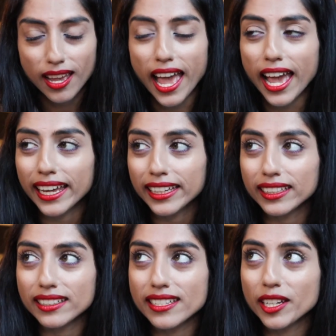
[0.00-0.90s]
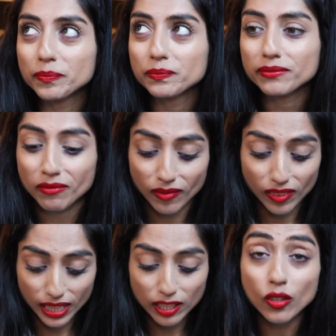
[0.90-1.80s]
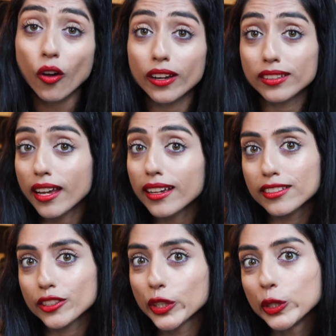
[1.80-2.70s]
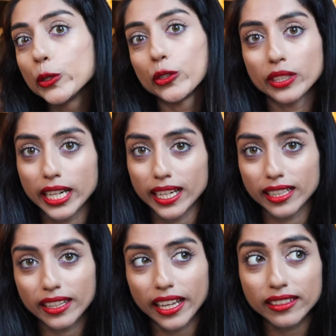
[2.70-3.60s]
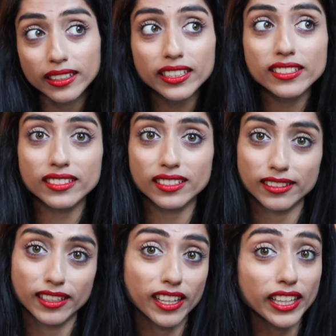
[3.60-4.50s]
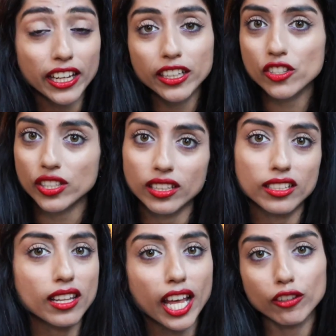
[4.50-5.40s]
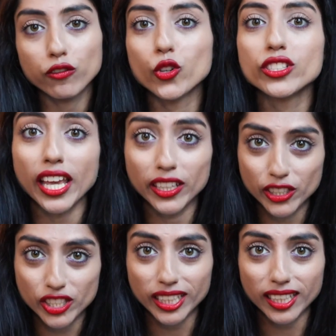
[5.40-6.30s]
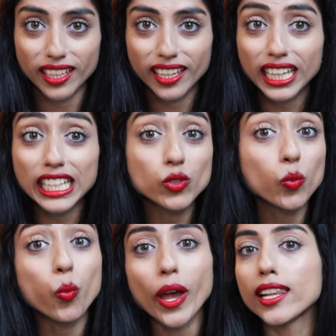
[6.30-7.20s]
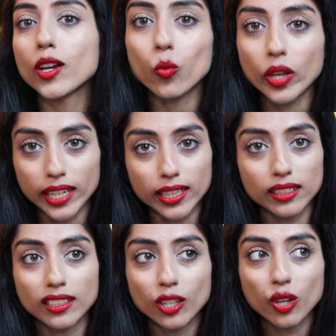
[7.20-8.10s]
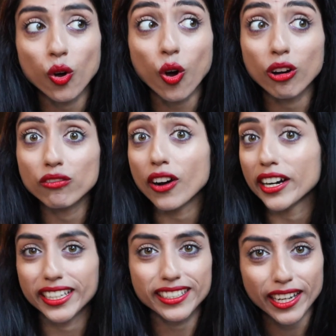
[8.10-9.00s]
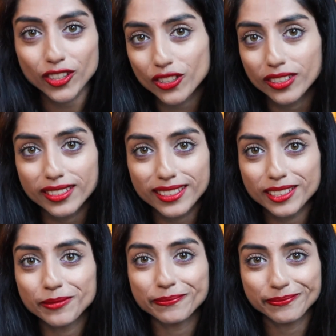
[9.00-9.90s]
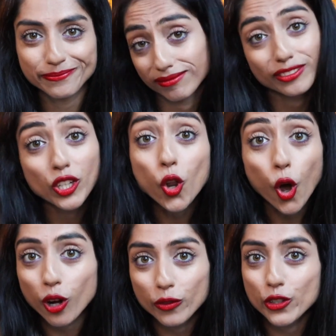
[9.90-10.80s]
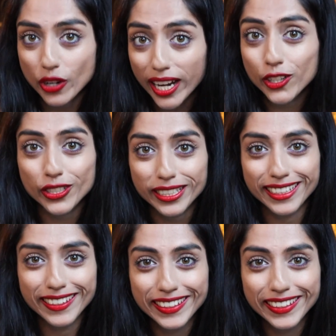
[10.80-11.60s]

And this song does allude to that this energy, this life force energy, is well aware of our intentions. Law of attraction.